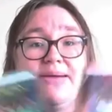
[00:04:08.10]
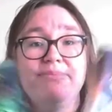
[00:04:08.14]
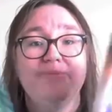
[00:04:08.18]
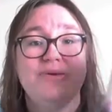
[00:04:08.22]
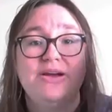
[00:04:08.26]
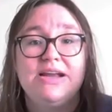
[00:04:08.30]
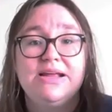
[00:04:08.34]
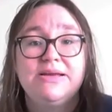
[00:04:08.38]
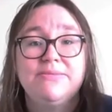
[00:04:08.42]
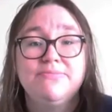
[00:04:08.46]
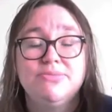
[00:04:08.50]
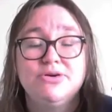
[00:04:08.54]
am
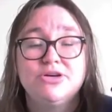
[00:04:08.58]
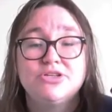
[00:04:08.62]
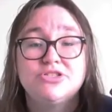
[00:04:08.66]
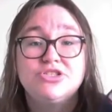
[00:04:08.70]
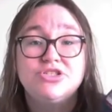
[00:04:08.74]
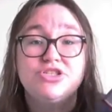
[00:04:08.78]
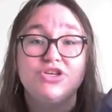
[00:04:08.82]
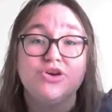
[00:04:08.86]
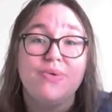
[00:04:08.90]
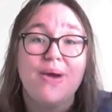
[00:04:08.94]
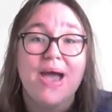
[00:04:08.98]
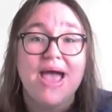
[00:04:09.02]
reading books
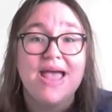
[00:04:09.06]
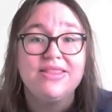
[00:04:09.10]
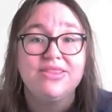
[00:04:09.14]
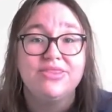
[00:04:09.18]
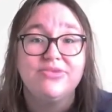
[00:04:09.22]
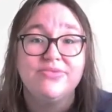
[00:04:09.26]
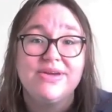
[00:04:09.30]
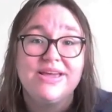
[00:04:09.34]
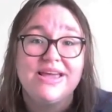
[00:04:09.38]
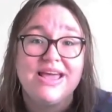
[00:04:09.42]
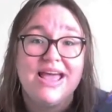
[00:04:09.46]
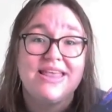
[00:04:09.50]
2 and
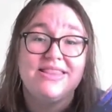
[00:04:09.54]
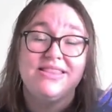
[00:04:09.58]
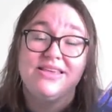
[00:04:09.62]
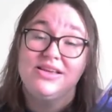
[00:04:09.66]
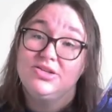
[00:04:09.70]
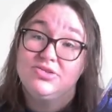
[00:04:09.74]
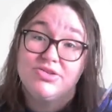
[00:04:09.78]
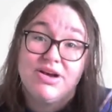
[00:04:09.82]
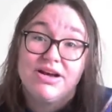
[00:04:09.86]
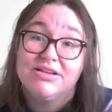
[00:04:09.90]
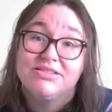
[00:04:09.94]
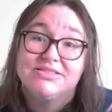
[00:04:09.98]
3 in the
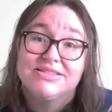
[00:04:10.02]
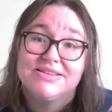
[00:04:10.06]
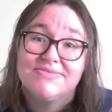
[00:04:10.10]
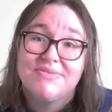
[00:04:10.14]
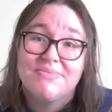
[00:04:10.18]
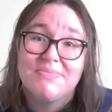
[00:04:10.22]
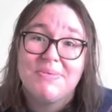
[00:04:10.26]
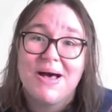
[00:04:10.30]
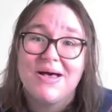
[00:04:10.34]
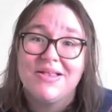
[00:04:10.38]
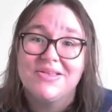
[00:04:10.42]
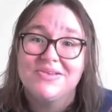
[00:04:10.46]
Trials of
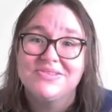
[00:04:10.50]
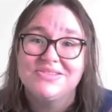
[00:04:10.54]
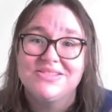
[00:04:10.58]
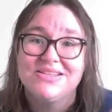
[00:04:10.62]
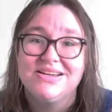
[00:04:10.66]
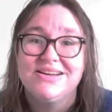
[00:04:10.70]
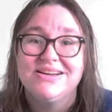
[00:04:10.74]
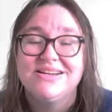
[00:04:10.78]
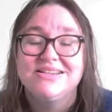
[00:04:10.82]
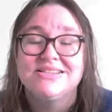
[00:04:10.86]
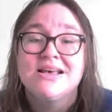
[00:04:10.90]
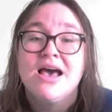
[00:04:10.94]
Apollo
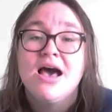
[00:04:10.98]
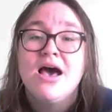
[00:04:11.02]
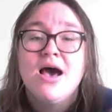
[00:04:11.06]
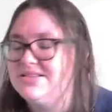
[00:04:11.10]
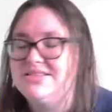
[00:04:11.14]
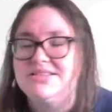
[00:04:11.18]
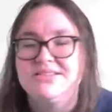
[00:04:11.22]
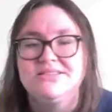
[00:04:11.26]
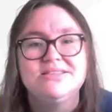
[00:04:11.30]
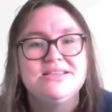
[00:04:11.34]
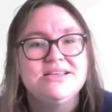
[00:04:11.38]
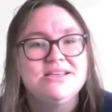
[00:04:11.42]
series.
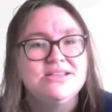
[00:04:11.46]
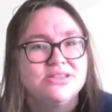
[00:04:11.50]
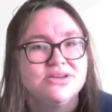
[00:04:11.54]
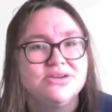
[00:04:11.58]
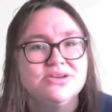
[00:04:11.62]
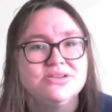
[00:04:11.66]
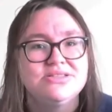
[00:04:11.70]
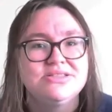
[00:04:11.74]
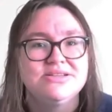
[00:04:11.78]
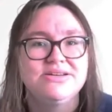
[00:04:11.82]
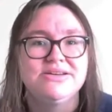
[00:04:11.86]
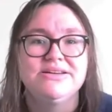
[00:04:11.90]
This is the
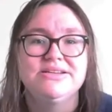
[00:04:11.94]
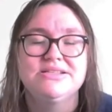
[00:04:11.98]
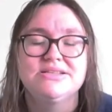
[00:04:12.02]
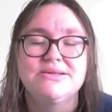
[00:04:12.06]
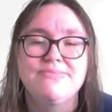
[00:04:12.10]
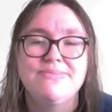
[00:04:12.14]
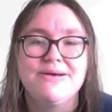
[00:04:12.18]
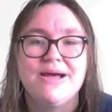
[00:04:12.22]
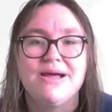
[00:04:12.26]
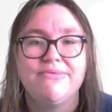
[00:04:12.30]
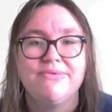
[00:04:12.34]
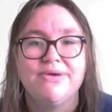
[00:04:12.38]
3rd series
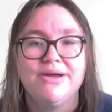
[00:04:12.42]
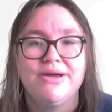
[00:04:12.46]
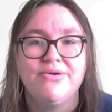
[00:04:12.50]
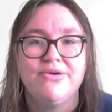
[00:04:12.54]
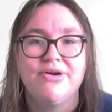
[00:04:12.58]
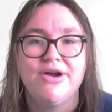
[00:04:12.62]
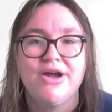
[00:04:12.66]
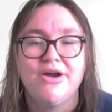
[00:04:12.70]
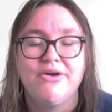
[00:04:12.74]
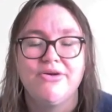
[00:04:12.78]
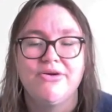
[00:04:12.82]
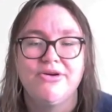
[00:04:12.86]
by Rick
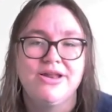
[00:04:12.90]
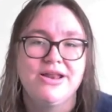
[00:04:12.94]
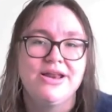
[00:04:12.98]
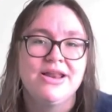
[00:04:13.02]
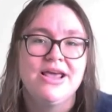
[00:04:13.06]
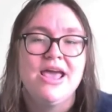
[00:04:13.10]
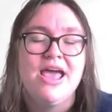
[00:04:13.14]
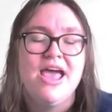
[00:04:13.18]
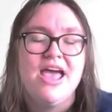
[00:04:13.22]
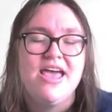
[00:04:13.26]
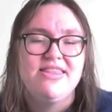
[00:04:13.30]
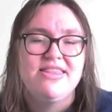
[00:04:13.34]
Riordan
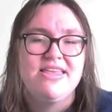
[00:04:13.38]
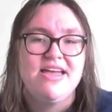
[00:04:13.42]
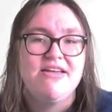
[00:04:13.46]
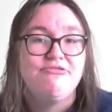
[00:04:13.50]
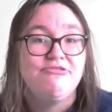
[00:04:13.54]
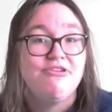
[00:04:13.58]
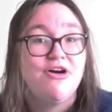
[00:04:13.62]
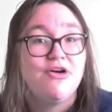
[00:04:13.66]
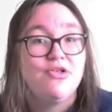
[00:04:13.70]
that